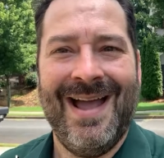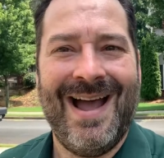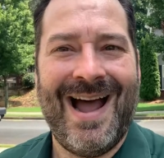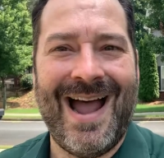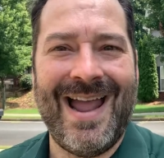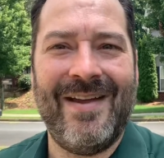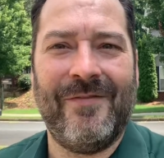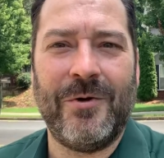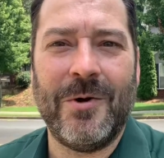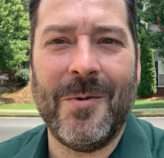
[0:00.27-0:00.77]

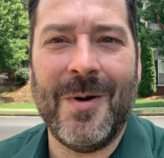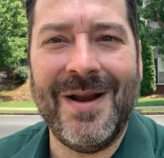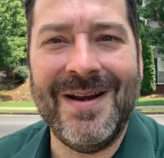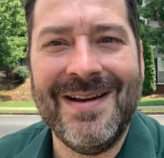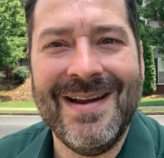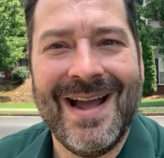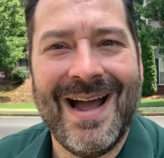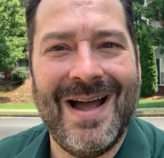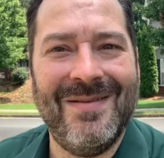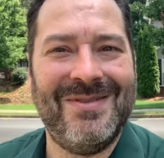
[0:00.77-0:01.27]
Hi
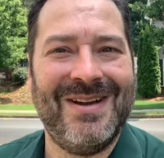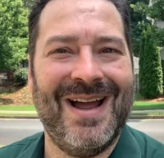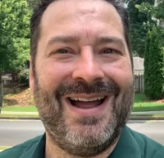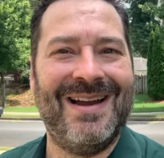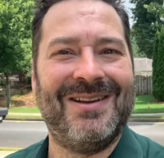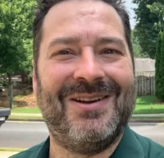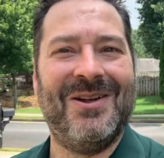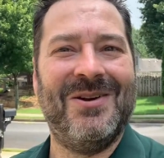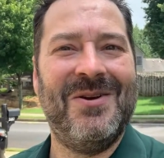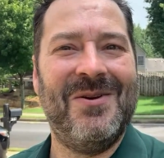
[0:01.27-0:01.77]
everyone, I'm
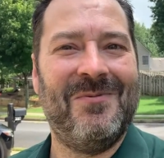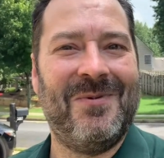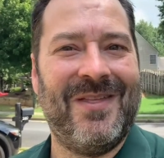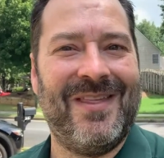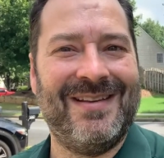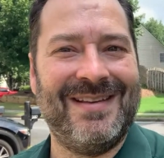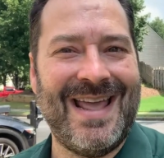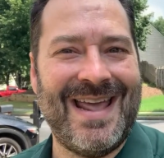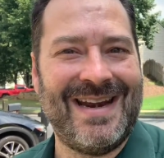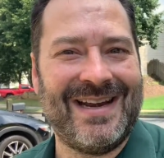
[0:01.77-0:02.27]
Don Goodner
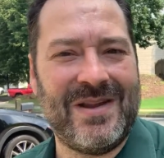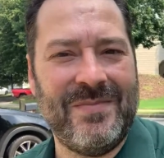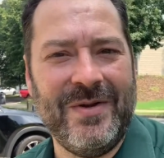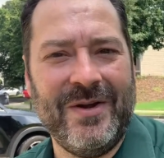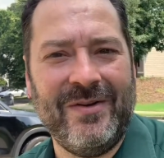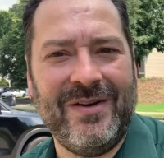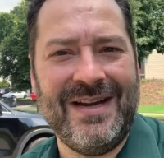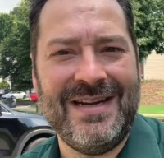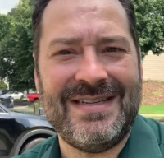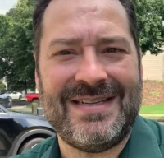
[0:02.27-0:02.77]
with Atlanta
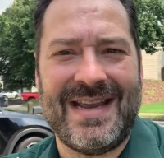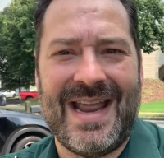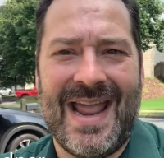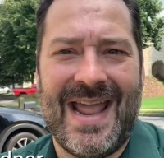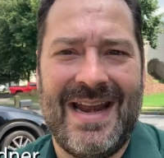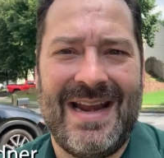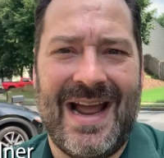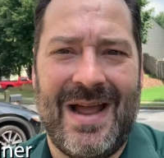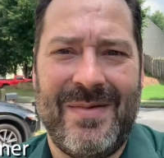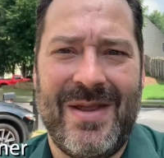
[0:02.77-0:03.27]
Communities
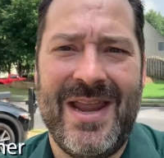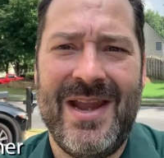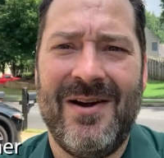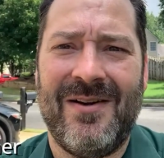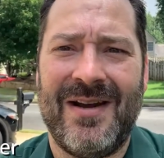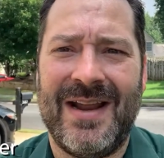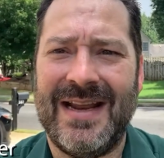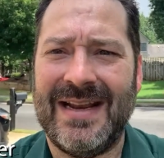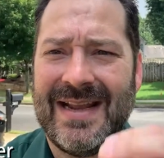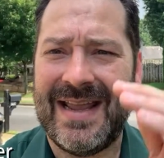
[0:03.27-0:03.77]
and I'm
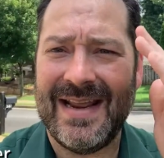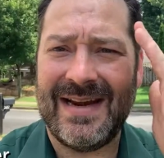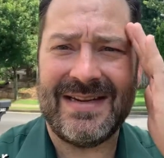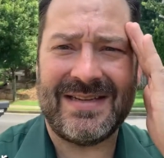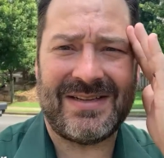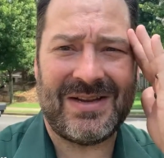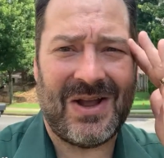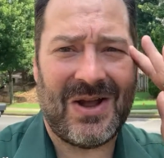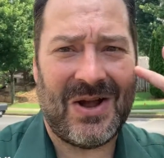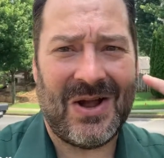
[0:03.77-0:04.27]
here in
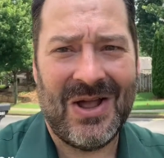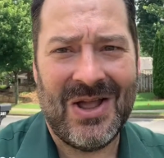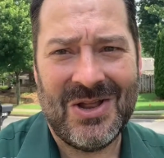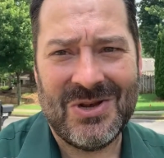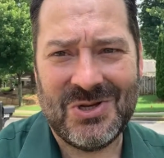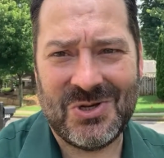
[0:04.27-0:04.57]
Kennesaw,